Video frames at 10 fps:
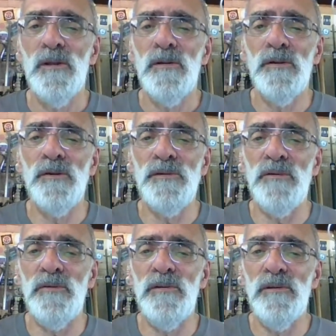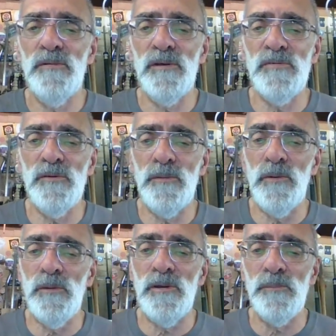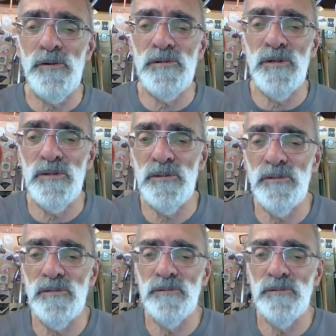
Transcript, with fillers: Good night, David. Thanks for coming, mate. Appreciate it.